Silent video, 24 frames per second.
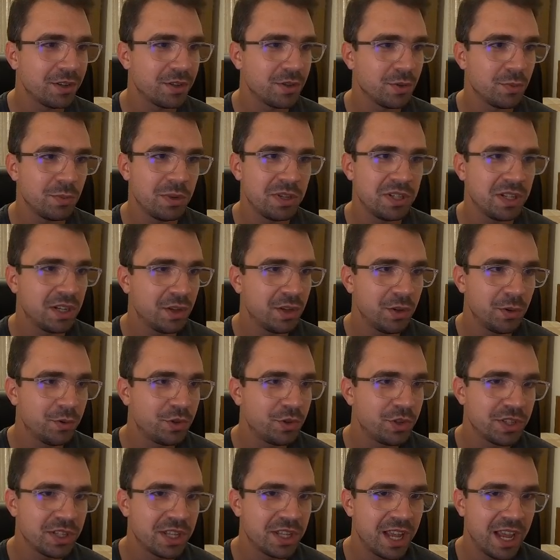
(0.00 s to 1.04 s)
So basically you
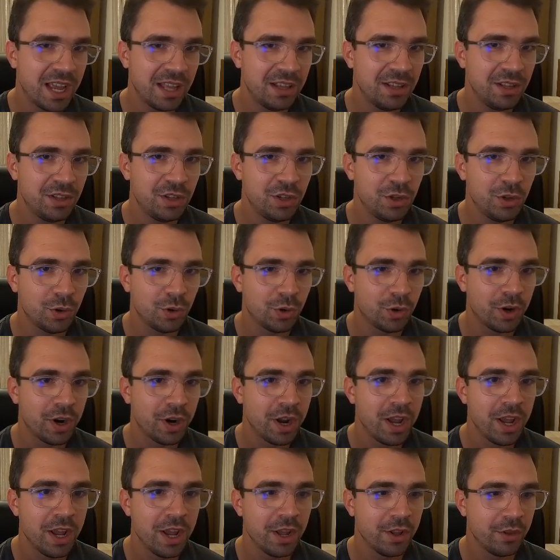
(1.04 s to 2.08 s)
just edit your
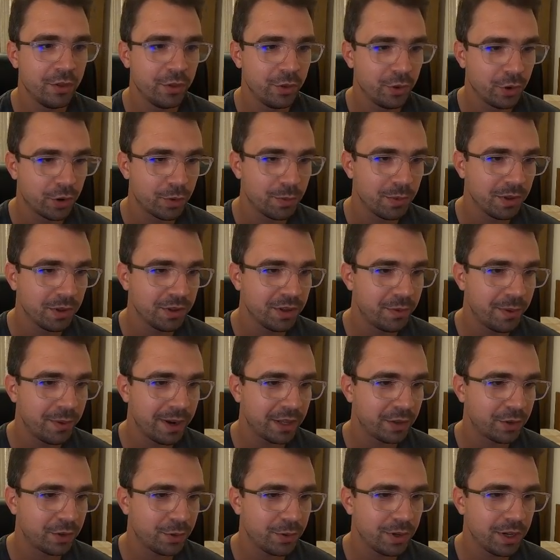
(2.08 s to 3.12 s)
normal
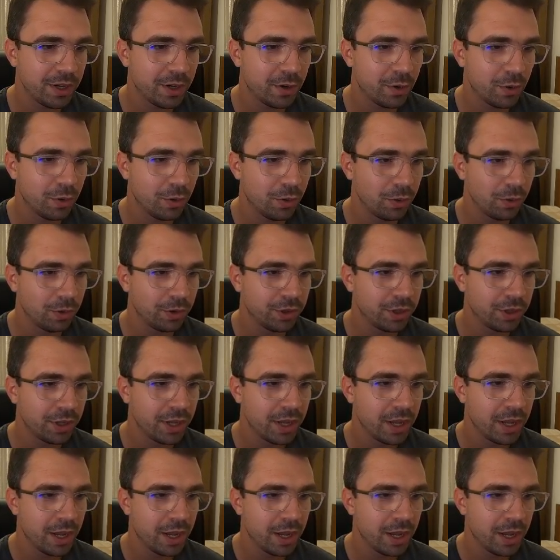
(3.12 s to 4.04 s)
directory called